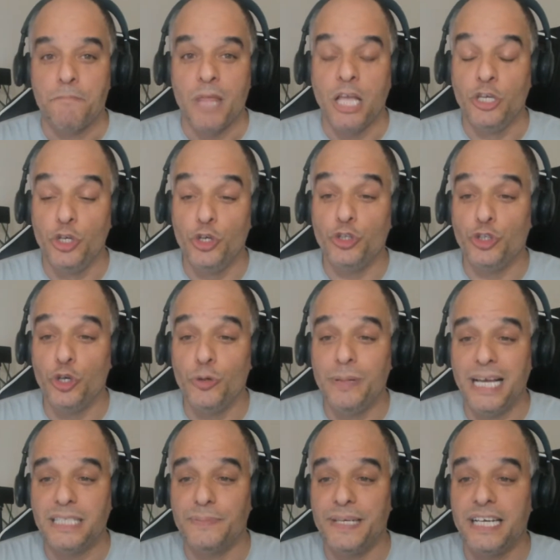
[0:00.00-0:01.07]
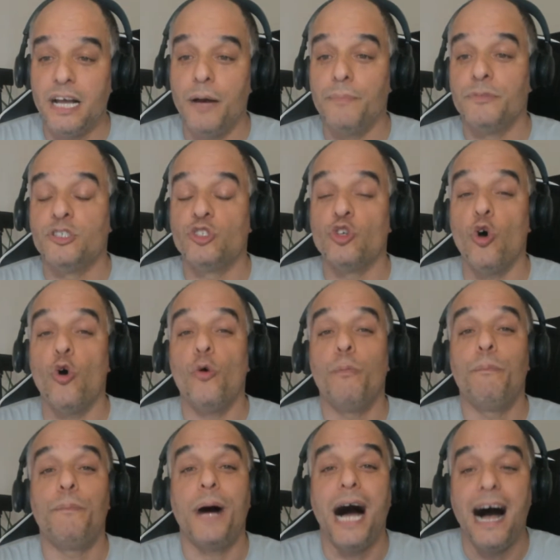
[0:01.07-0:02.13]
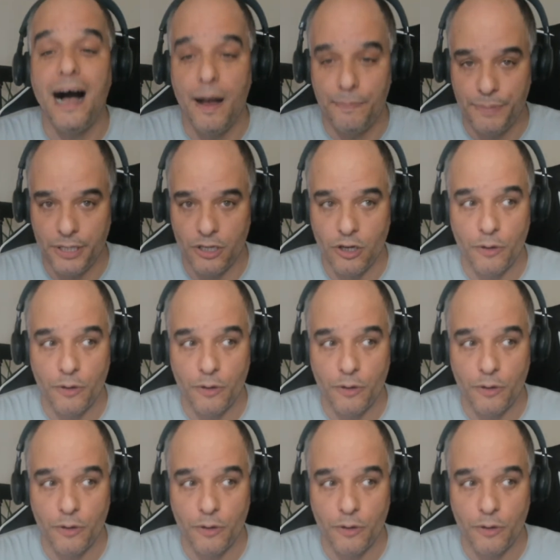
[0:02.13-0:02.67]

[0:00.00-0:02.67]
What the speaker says: YouTube has become so popular.